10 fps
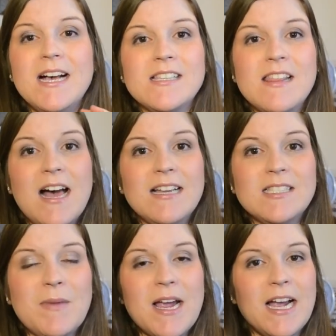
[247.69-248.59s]
So that
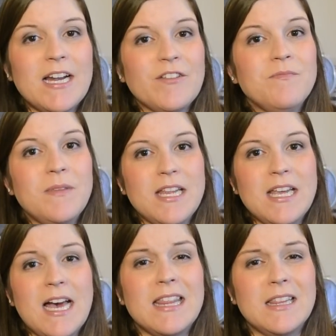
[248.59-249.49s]
is my kind of
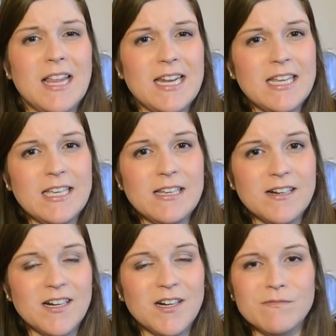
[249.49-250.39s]
mini athletic
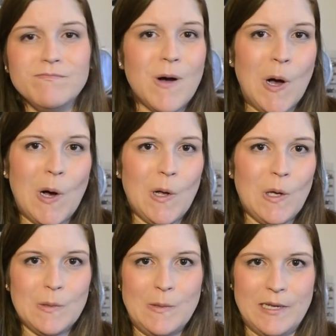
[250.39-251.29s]
gear
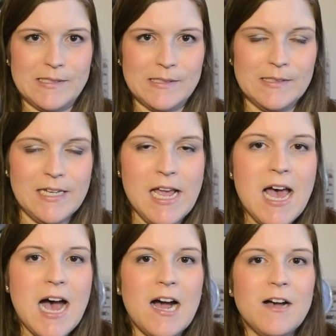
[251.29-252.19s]
haul, basically,
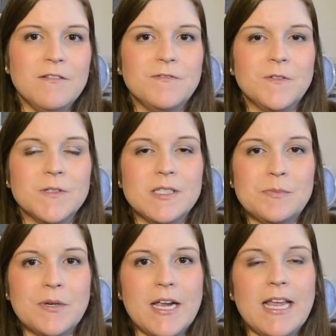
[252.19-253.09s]
um, for
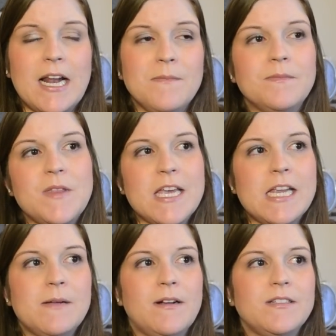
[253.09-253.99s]
spring, and I'm thinking
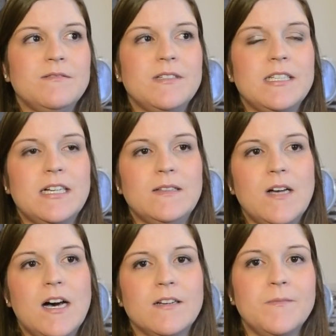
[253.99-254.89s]
about doing a
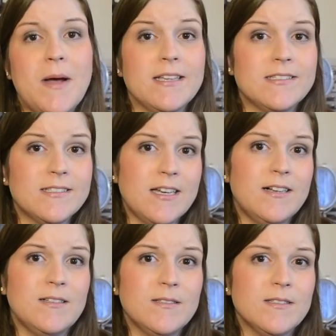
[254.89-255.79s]
lot of
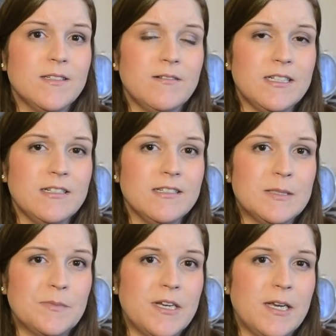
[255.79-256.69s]
pastels going into
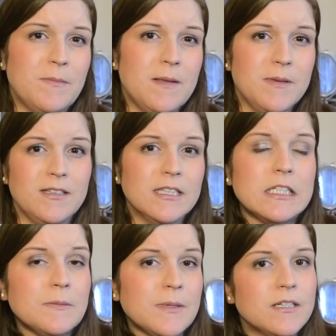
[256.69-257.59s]
spring, maybe a
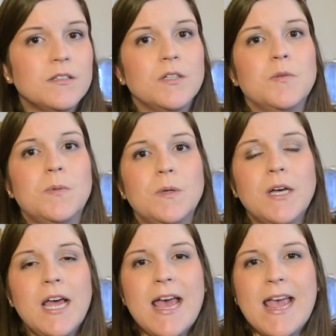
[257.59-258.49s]
little bit of global,
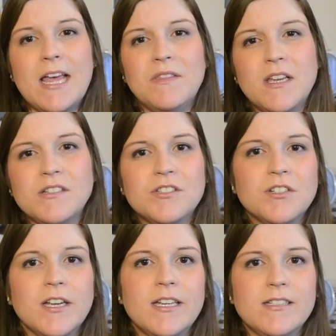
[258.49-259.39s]
and then just
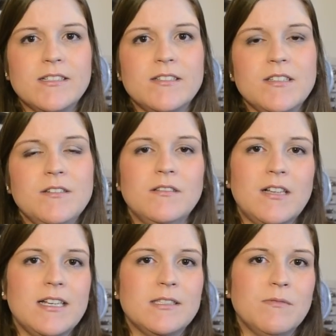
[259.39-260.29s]
trying to
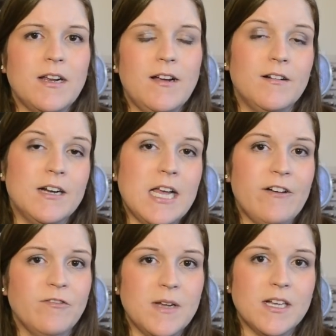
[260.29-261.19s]
utilize what I already have
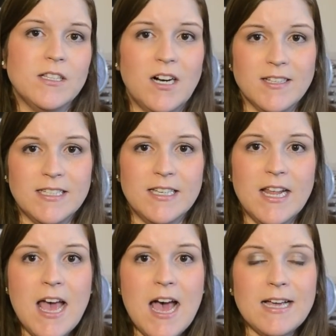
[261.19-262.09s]
in my closet
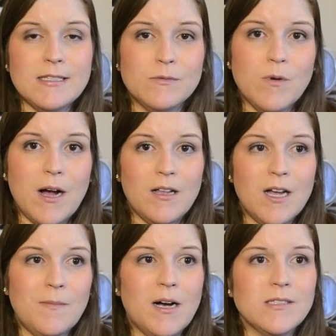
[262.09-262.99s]
as well.
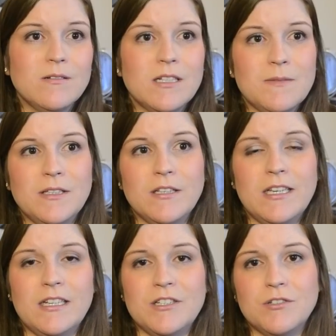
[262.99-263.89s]
I'm also going to be
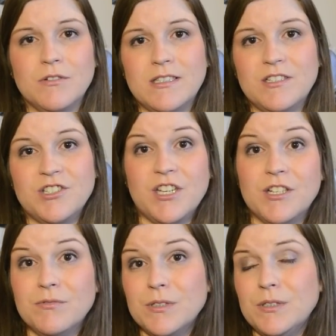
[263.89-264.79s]
looking at shorts at J.
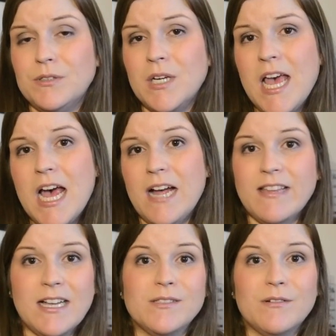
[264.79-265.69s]
Crew and
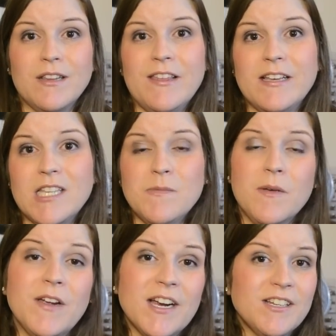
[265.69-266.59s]
that sort of thing, so I'd be
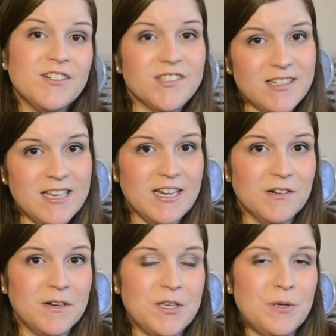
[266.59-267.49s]
very interested to hear
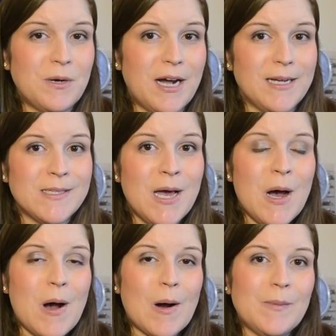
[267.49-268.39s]
what you guys
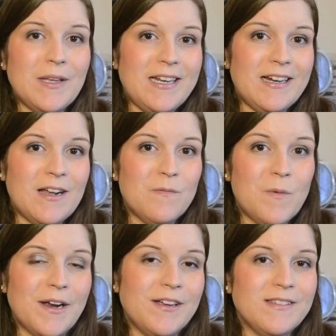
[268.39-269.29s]
are planning on
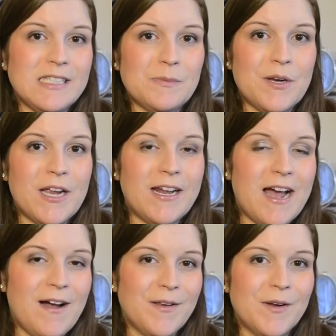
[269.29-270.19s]
wearing this spring and
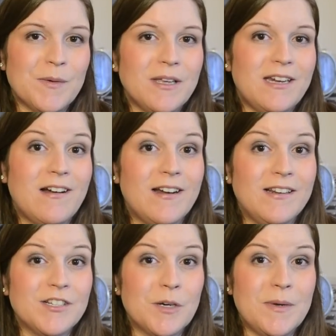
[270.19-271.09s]
how you're planning on
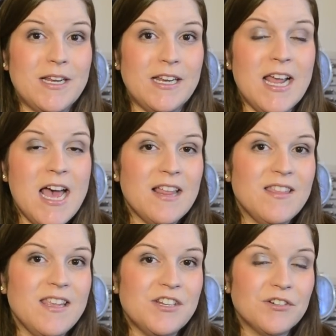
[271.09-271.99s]
interpreting
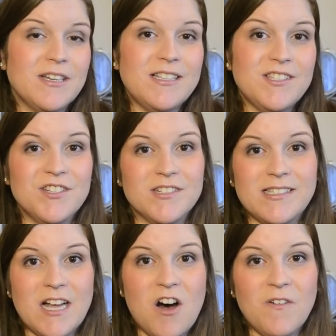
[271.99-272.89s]
the trends
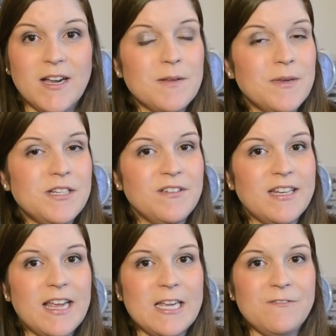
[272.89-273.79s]
yourself. I'm going to be doing
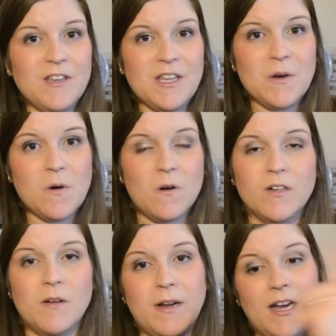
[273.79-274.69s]
a video over
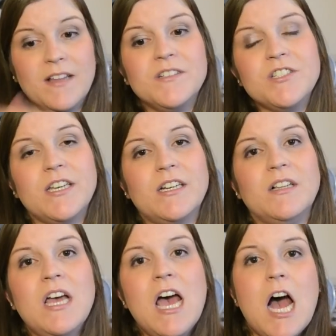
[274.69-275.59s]
on my other channel
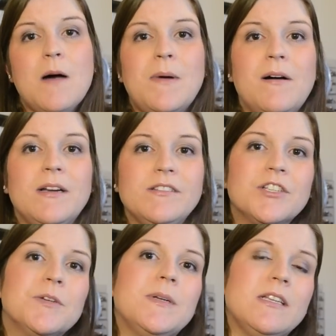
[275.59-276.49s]
about
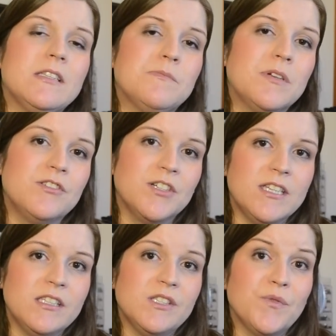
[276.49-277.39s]
interpreting spring
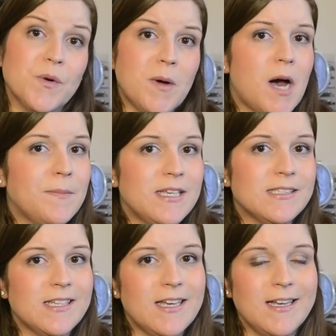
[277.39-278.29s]
trends for
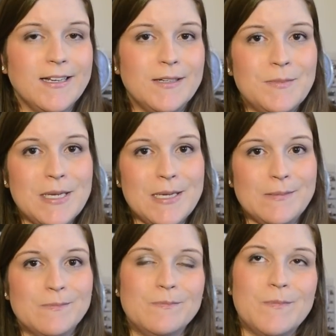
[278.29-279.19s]
mommies and
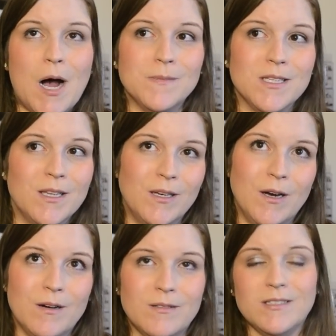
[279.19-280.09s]
being moms on the
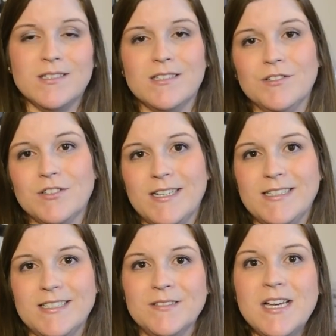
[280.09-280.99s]
go and still trying
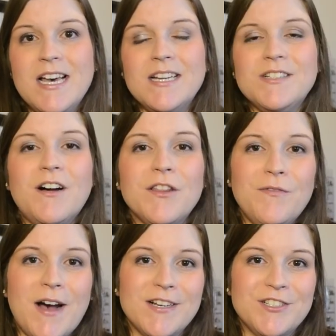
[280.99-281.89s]
to do all the
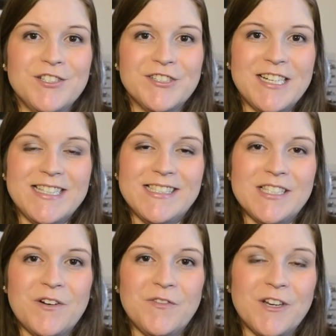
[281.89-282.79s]
fashion trends,
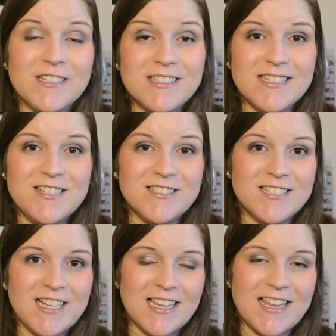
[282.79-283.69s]
so if you're interested you can
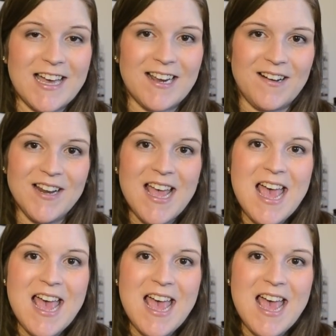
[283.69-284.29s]
check that out.